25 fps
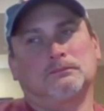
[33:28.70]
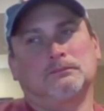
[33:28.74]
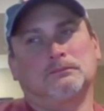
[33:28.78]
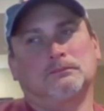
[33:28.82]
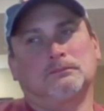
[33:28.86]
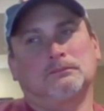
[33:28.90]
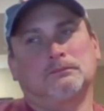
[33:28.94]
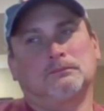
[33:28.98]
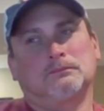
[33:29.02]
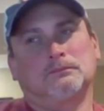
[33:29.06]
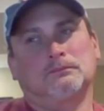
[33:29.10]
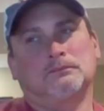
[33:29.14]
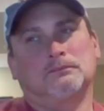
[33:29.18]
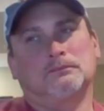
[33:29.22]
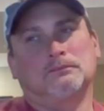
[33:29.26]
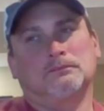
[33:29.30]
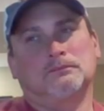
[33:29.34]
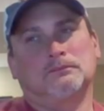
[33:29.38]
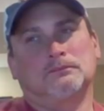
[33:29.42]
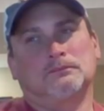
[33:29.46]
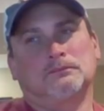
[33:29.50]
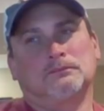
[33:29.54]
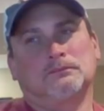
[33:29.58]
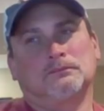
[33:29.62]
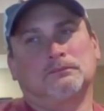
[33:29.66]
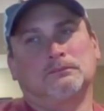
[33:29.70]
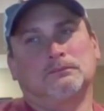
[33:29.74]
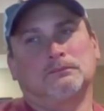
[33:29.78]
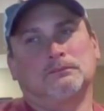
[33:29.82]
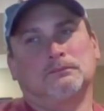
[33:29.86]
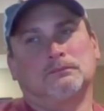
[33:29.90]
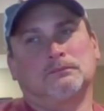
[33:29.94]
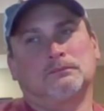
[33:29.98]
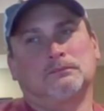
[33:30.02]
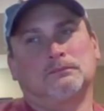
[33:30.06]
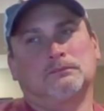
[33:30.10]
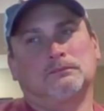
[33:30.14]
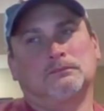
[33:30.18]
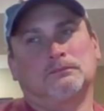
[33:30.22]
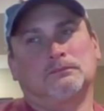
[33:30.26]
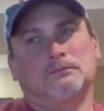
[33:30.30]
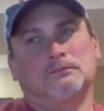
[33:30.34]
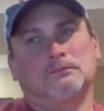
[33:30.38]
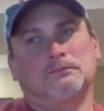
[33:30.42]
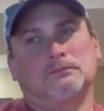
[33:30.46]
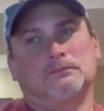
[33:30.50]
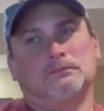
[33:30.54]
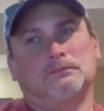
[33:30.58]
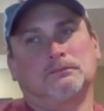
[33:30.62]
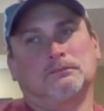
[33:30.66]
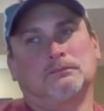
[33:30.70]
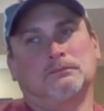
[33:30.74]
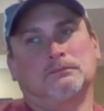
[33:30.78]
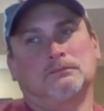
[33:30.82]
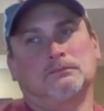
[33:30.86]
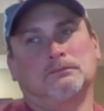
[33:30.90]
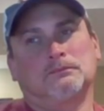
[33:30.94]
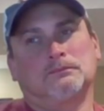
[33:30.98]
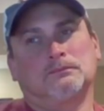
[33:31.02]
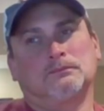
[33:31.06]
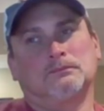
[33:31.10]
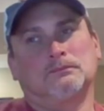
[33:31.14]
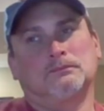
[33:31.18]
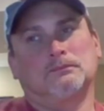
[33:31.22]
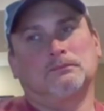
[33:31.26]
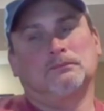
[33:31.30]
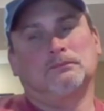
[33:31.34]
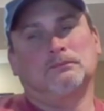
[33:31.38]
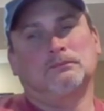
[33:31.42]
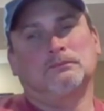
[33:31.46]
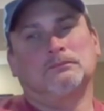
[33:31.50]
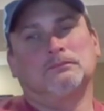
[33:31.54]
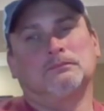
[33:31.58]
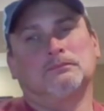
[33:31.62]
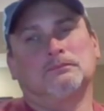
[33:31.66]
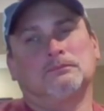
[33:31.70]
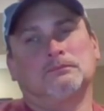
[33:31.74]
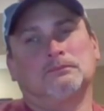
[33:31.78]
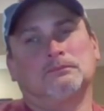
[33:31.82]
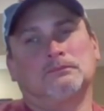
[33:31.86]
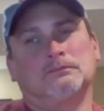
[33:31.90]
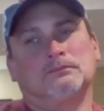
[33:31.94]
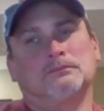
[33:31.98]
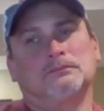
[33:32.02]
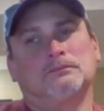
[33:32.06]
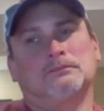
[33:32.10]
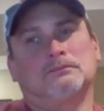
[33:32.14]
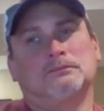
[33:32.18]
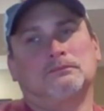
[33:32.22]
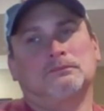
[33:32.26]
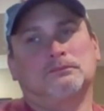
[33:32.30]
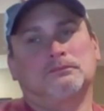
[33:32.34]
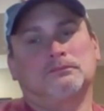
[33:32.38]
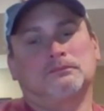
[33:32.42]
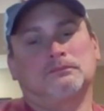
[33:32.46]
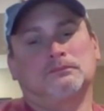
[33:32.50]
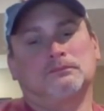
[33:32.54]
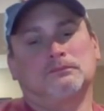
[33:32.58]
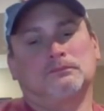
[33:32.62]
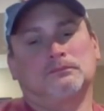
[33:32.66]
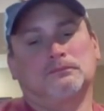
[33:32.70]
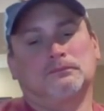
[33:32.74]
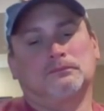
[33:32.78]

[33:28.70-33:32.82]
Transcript: No words are spoken by the person on screen.